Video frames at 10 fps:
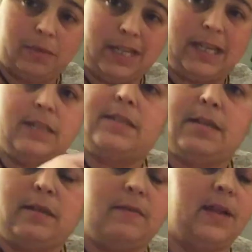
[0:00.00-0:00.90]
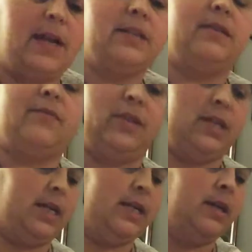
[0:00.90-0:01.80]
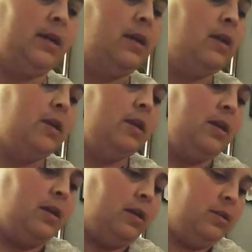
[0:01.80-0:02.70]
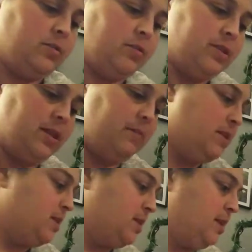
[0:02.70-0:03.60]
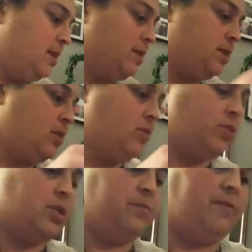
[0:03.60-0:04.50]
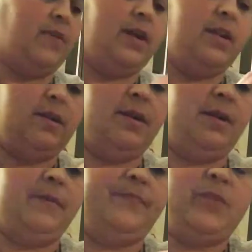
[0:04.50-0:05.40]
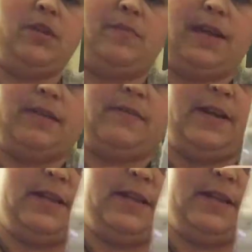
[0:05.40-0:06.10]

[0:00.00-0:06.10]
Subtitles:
in place of that if you'd like. So cinnamon sticks, you're also provided with a bag of